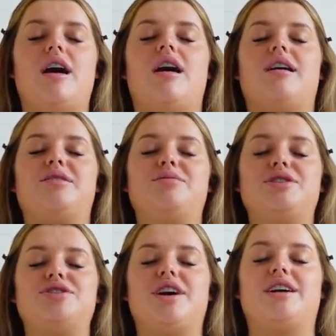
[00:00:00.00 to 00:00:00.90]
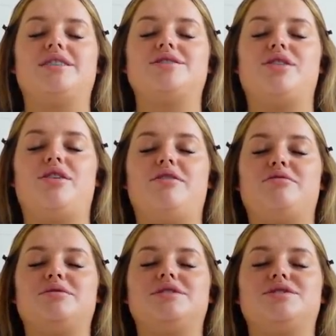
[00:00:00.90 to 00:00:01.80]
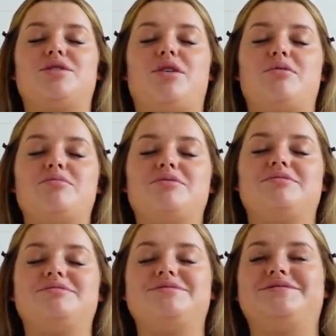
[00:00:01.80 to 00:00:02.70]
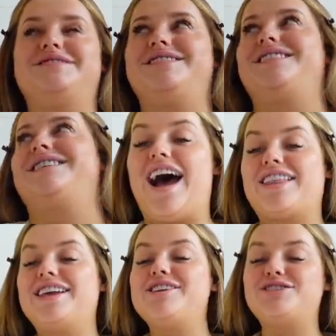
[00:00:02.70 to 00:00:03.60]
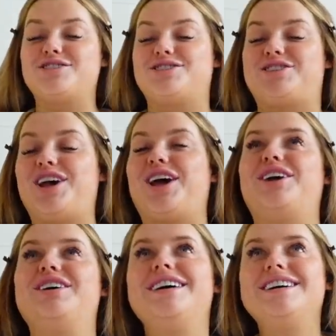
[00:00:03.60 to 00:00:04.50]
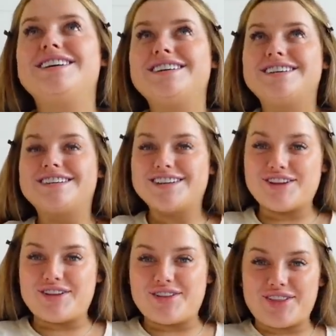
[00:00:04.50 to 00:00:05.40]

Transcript: I wish Hannah's cough would stop. I think you should too. I wish my cough